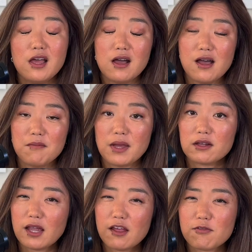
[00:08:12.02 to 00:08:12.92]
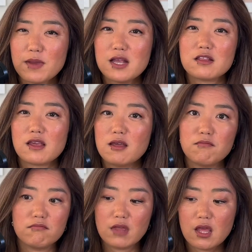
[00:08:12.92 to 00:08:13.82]
My classmates
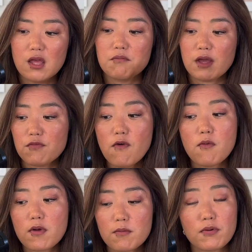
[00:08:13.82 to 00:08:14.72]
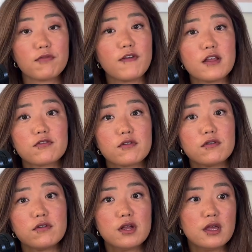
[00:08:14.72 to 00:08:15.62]
and my former
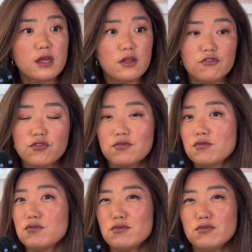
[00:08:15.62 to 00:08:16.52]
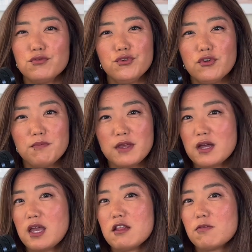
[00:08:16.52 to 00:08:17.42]
professor to be a
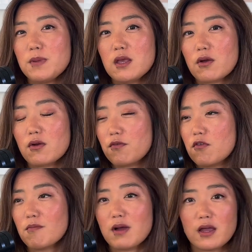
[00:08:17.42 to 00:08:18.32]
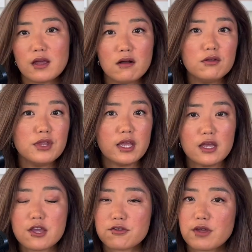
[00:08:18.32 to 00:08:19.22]
guest speaker for my online
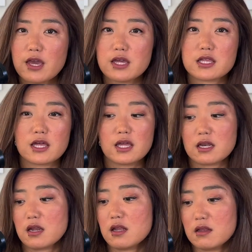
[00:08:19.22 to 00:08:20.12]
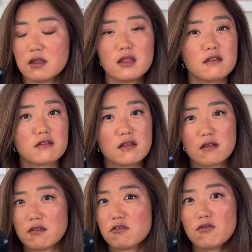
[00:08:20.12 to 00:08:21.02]
education and
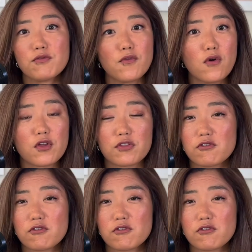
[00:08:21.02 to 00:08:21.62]
so forth.